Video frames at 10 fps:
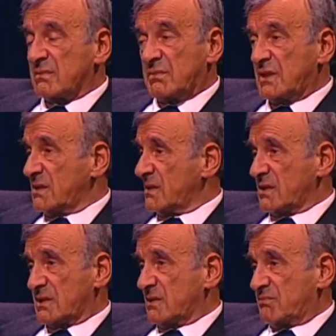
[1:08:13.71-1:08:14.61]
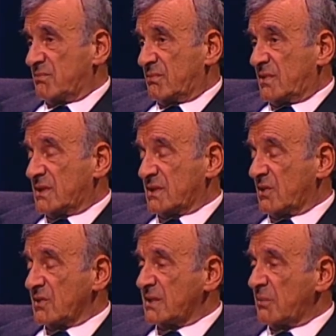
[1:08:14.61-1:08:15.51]
It means. It's It's
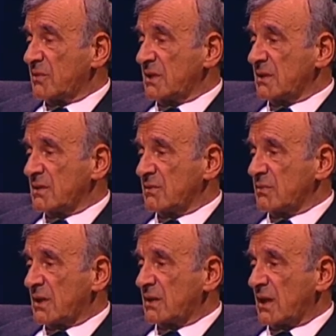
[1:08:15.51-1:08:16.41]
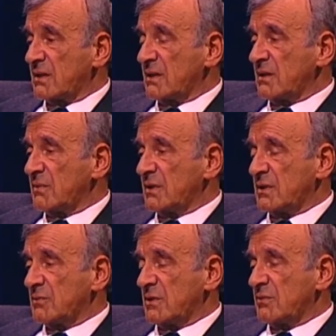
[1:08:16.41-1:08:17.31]
not something that, that I think we,
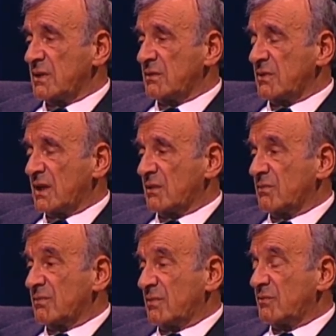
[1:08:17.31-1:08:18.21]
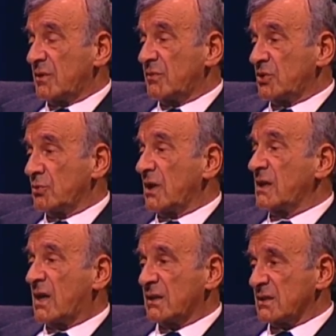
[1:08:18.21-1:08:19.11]
we, we, we, we should
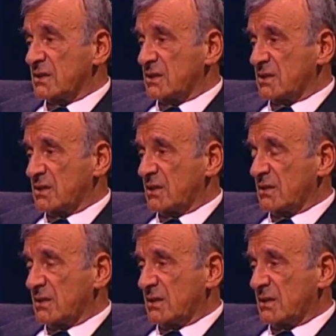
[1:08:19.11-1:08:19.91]
encourage, certainly